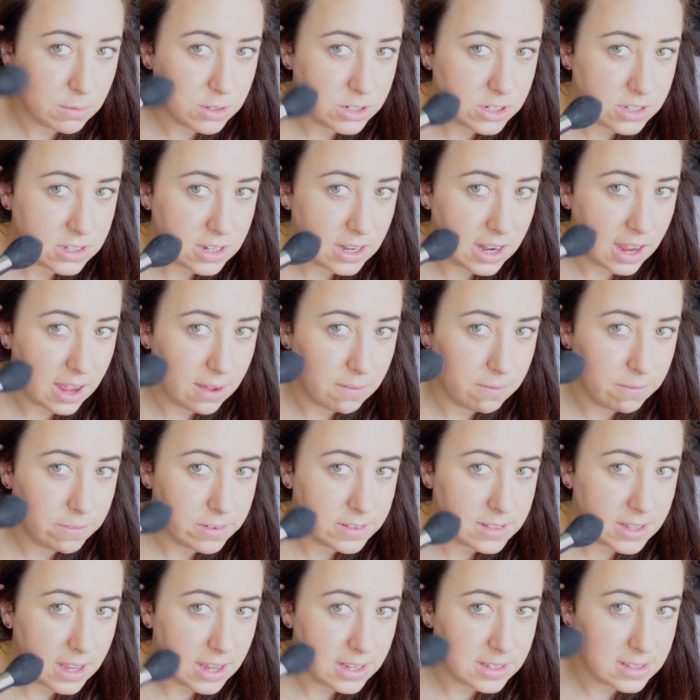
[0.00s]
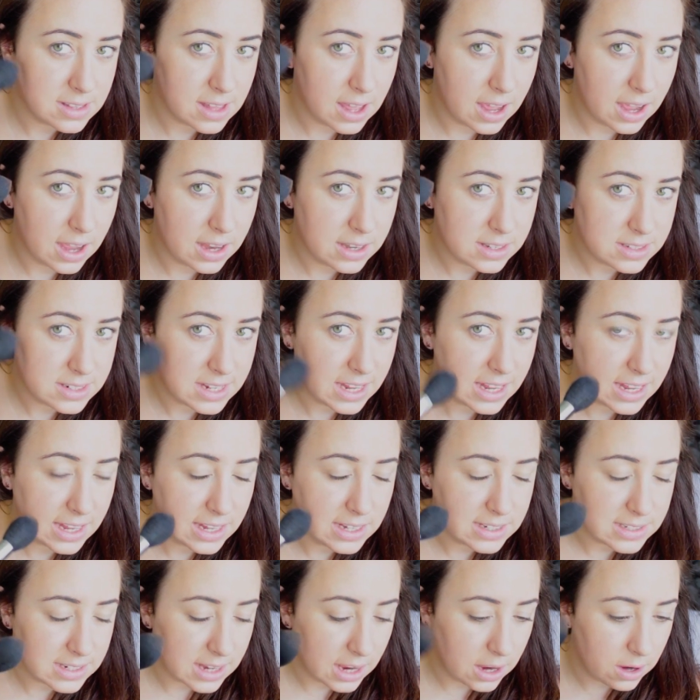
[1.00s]
We're just going to emphasise that and
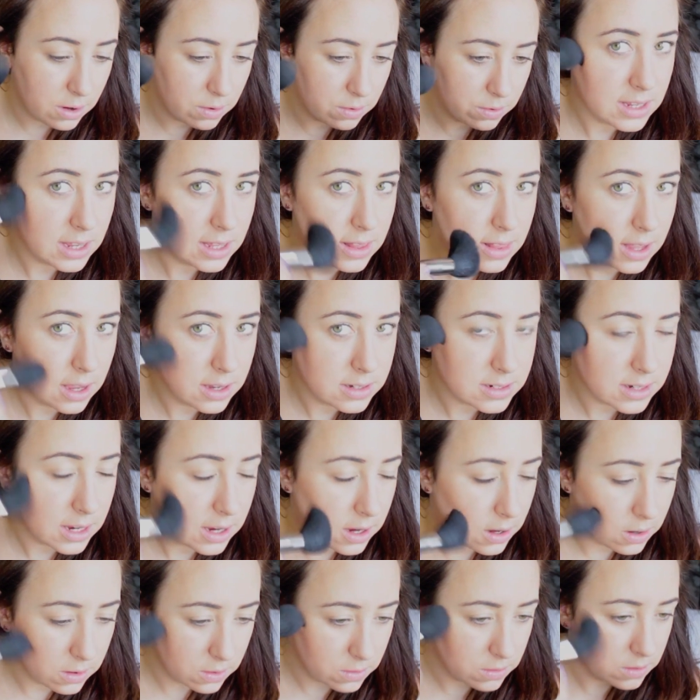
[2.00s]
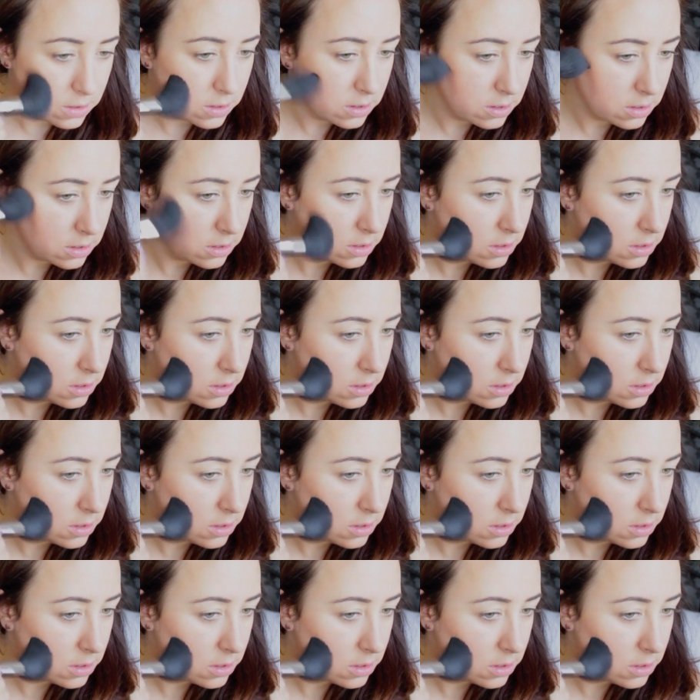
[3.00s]
take it down. Take that down